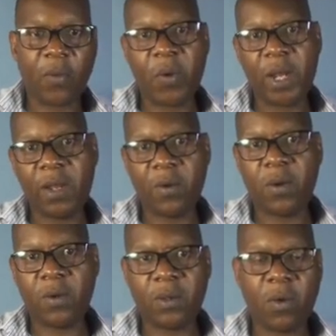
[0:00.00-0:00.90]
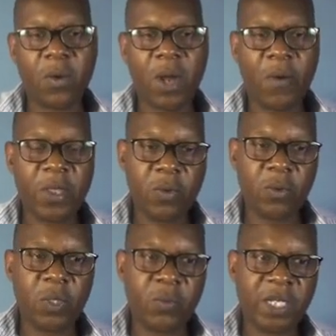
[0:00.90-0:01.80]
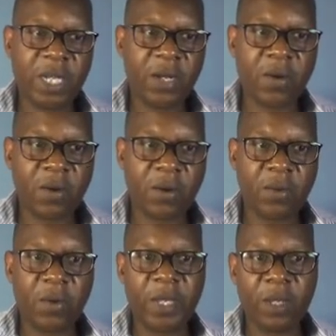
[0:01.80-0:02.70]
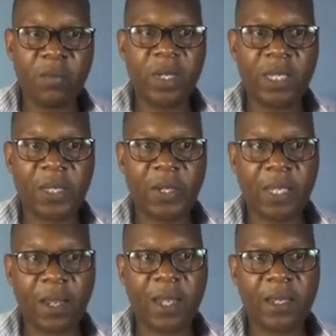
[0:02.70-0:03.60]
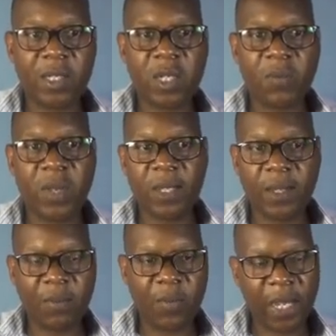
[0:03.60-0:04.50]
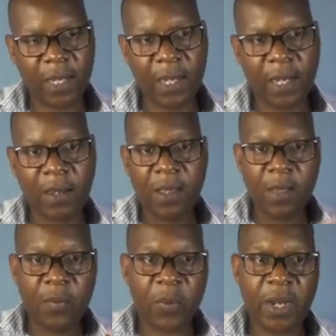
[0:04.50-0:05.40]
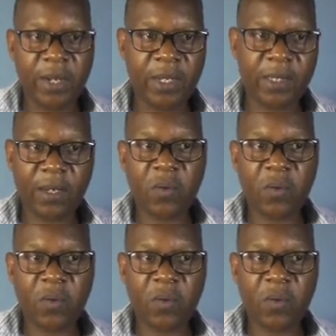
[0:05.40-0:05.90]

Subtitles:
When you go on our YouTube channel or in multi-criteria decision making playlist,